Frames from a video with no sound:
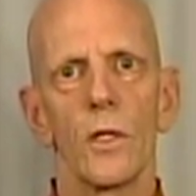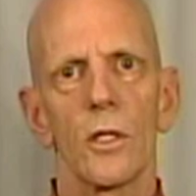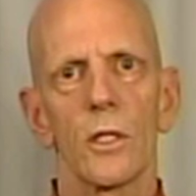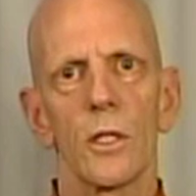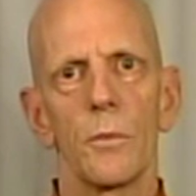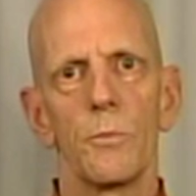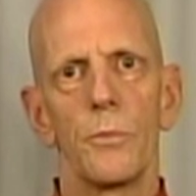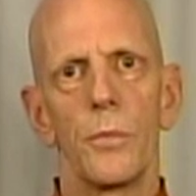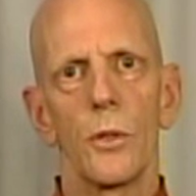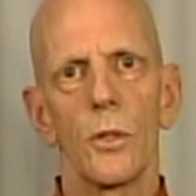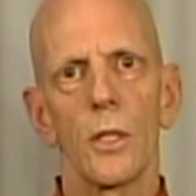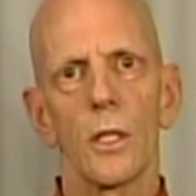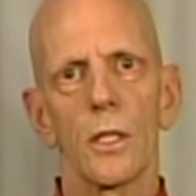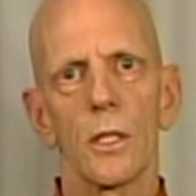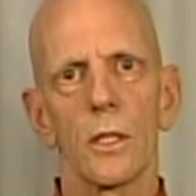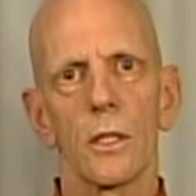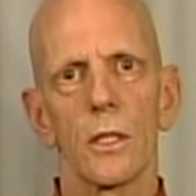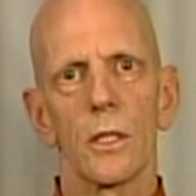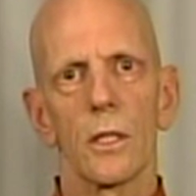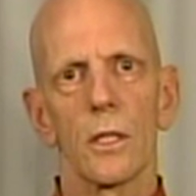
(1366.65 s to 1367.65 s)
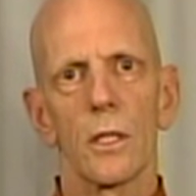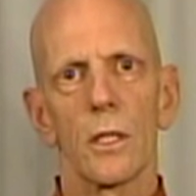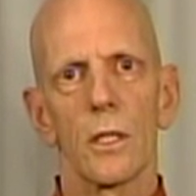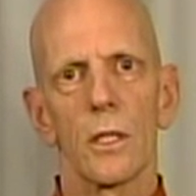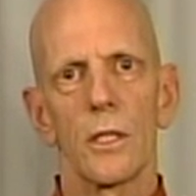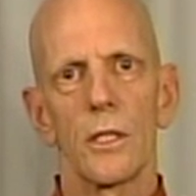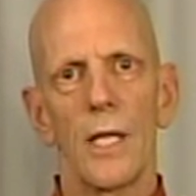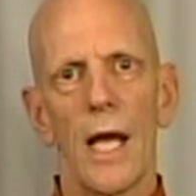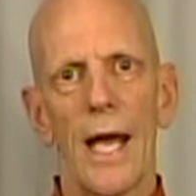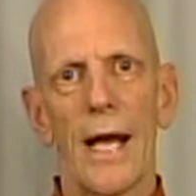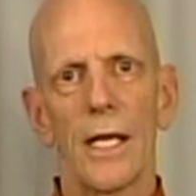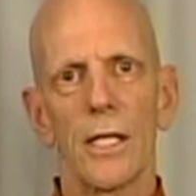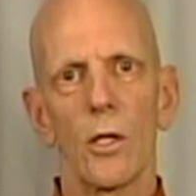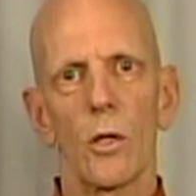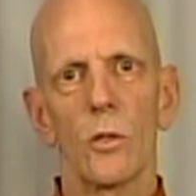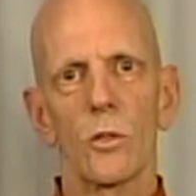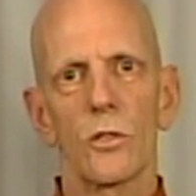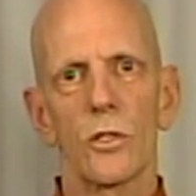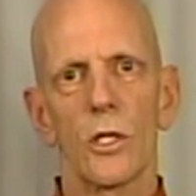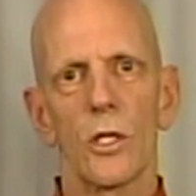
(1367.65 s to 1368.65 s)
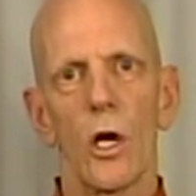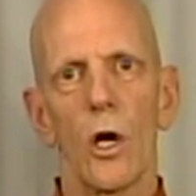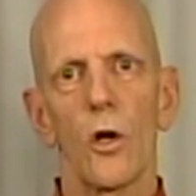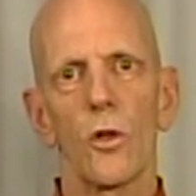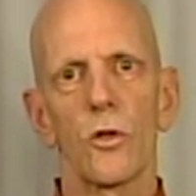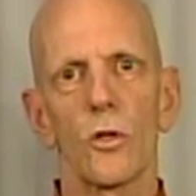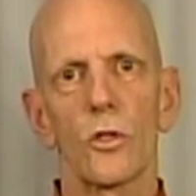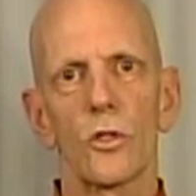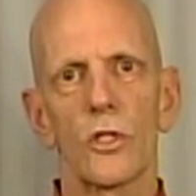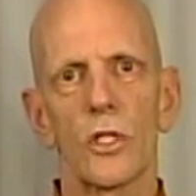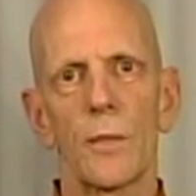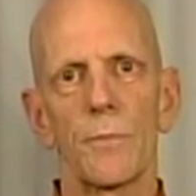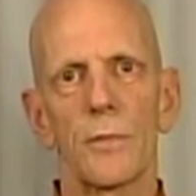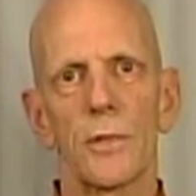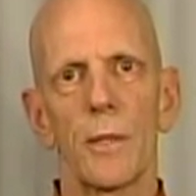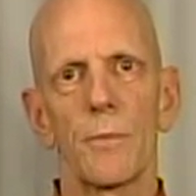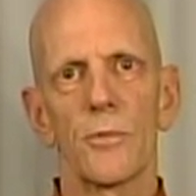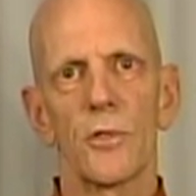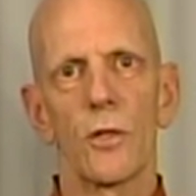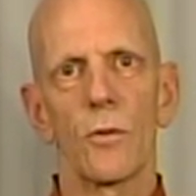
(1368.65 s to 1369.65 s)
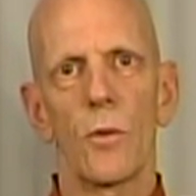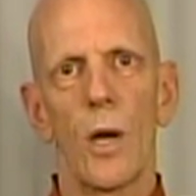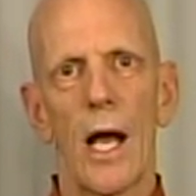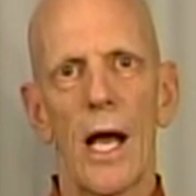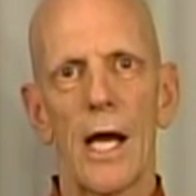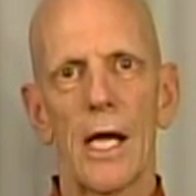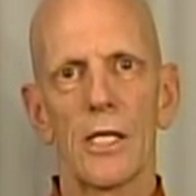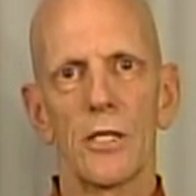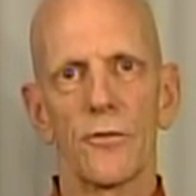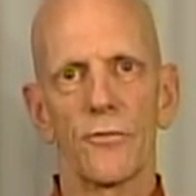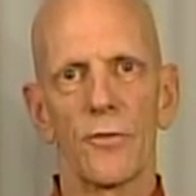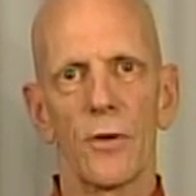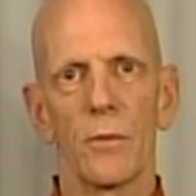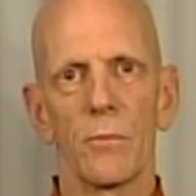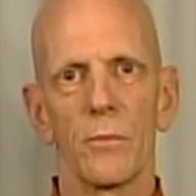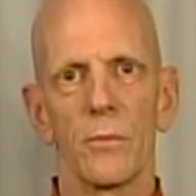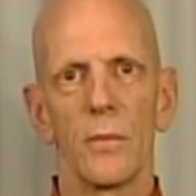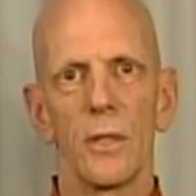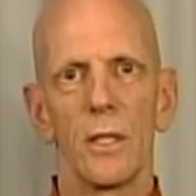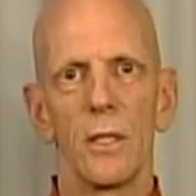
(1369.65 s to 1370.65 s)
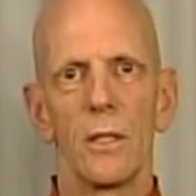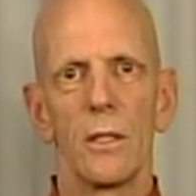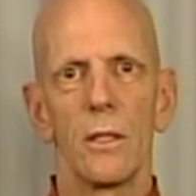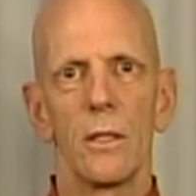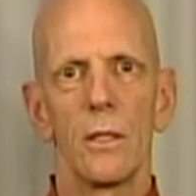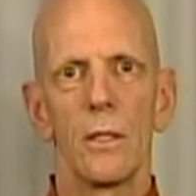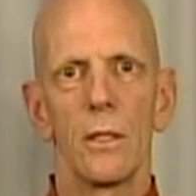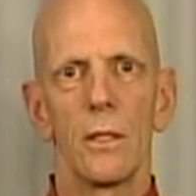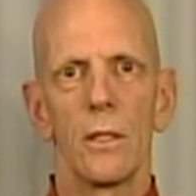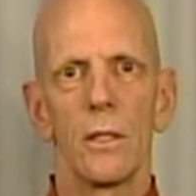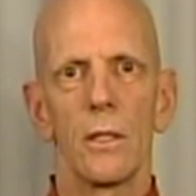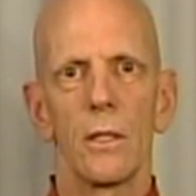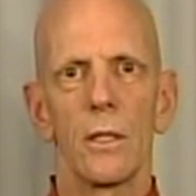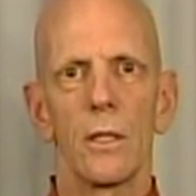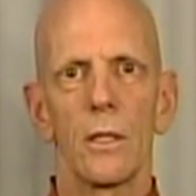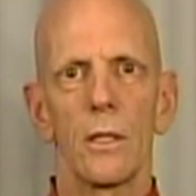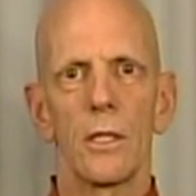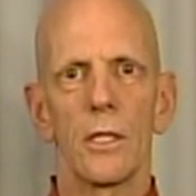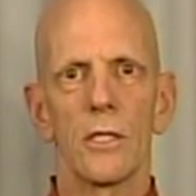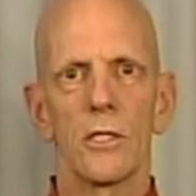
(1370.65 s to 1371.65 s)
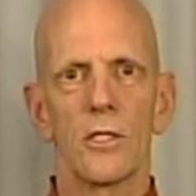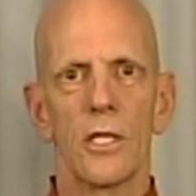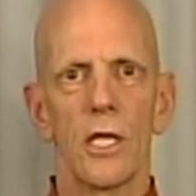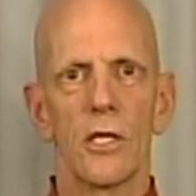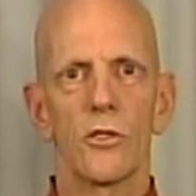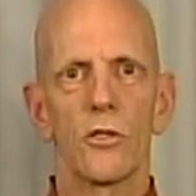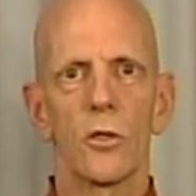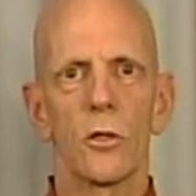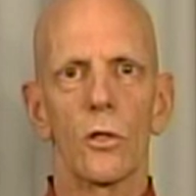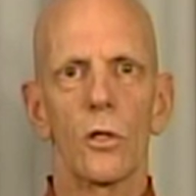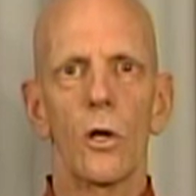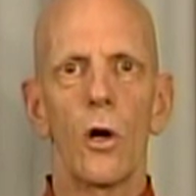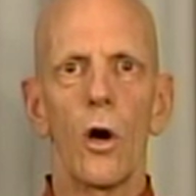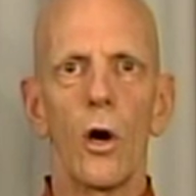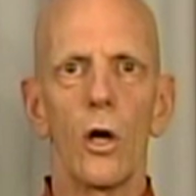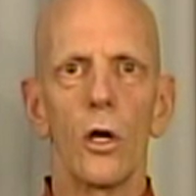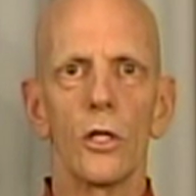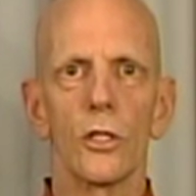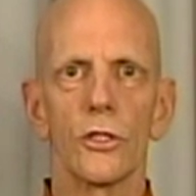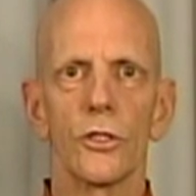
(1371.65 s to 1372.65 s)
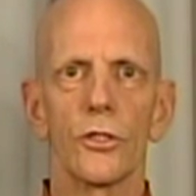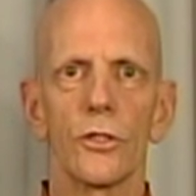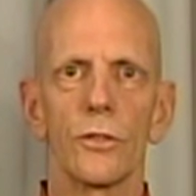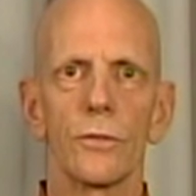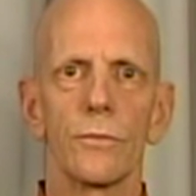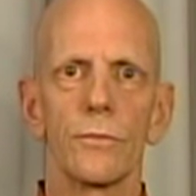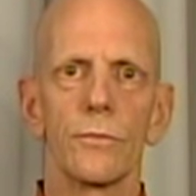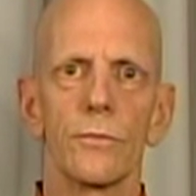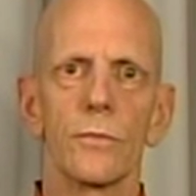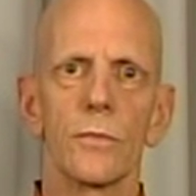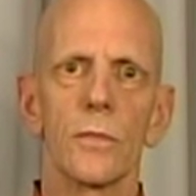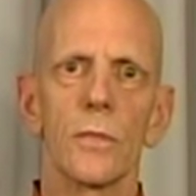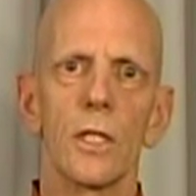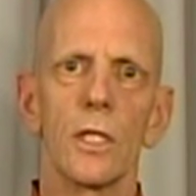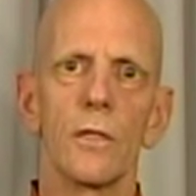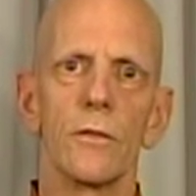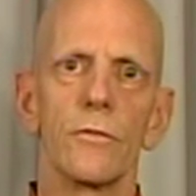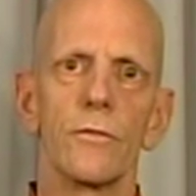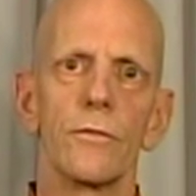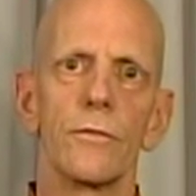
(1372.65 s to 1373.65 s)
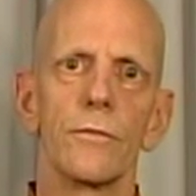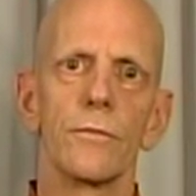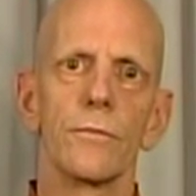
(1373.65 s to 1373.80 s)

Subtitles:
The Buddha diagnosed that all those symptoms arise from the essential cause of